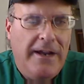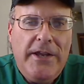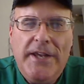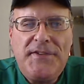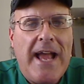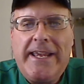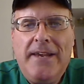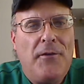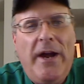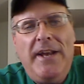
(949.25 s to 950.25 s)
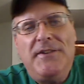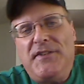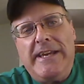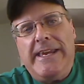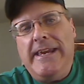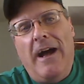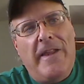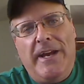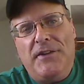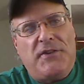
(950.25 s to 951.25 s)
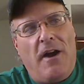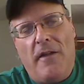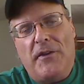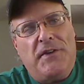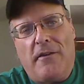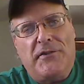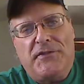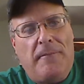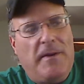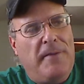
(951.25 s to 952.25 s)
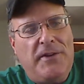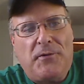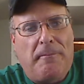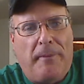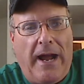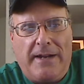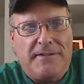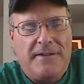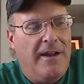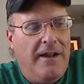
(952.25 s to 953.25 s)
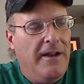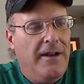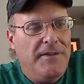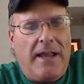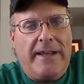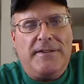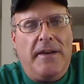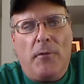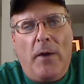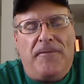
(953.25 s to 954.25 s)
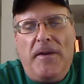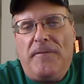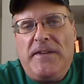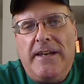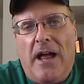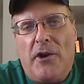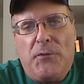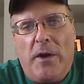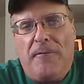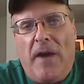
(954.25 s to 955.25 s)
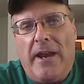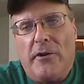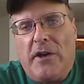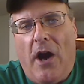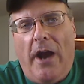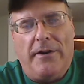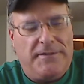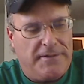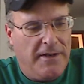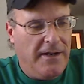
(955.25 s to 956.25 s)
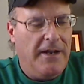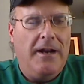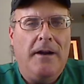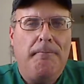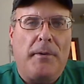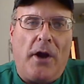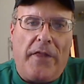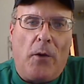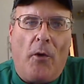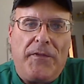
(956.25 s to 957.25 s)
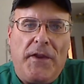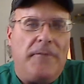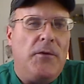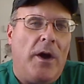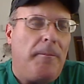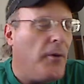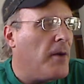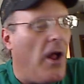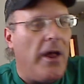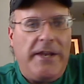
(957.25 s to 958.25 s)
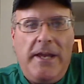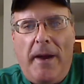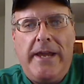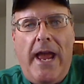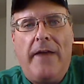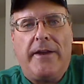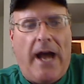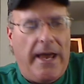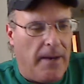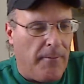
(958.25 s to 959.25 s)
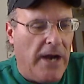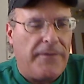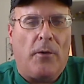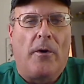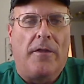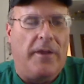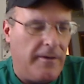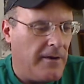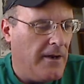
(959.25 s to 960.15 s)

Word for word: He's not giving away Ezekiel Elliott's and all this other stuff in the mystery packs. It's not like he's giving away $15, $25 cards. But are they worth it if you went and put them all on eBay? Yeah, goddamn right they're worth it.